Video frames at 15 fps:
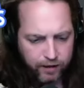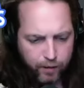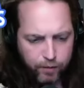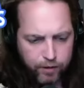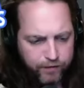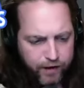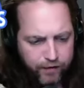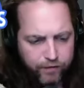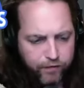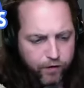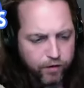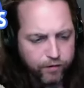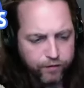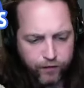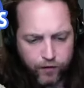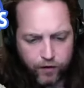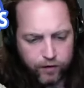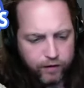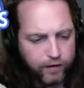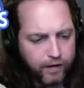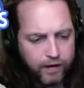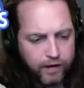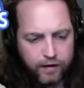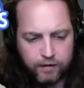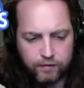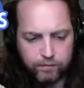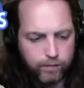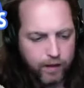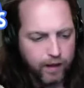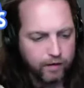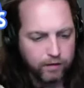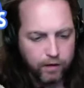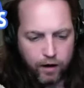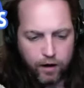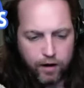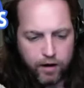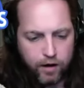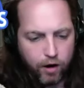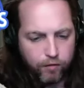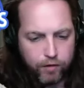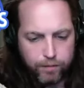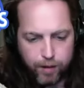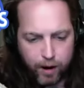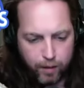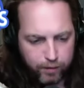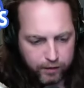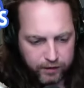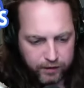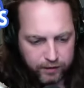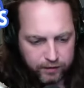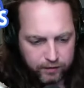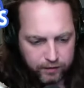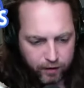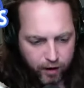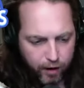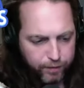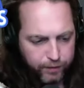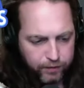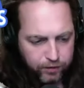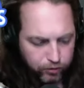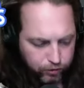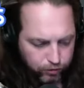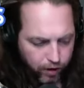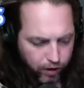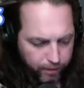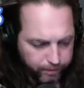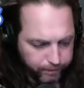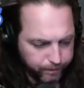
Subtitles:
I would have never voted for a Republican up until Trump.